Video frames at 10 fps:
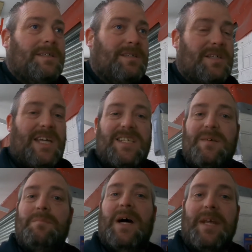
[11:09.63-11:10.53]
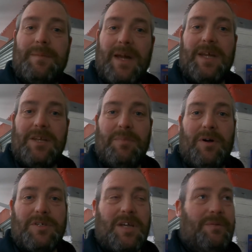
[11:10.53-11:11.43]
get some money back in the
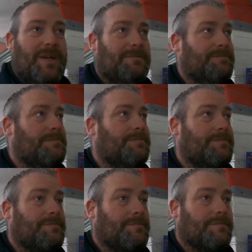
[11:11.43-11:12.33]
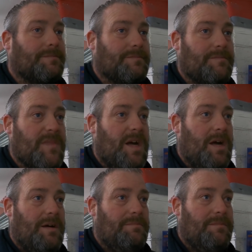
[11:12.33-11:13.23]
pot, shall we?
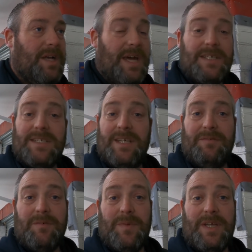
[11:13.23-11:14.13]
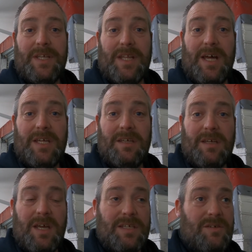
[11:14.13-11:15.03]
But that's it from me today.
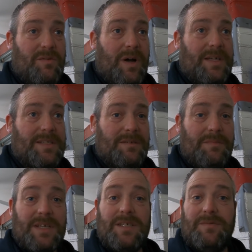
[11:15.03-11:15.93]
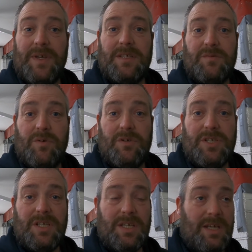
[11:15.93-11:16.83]
As always, massive thanks for
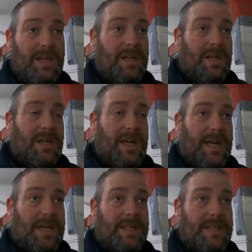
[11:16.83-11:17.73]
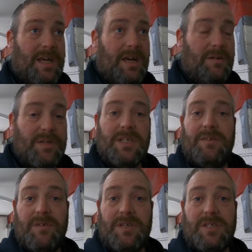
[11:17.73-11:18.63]
watching, and we'll see you
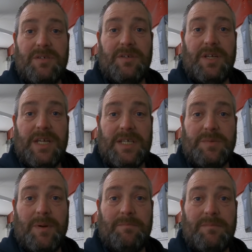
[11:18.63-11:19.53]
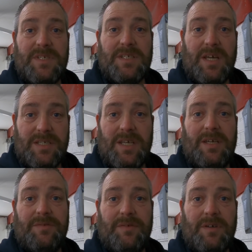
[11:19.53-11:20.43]
very soon on the next one. Stay
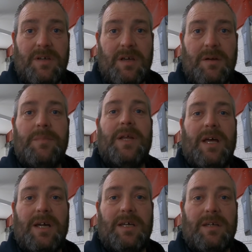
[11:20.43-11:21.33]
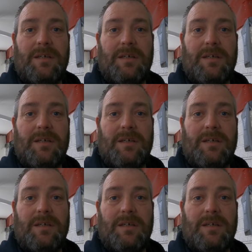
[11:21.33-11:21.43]
safe and be lucky.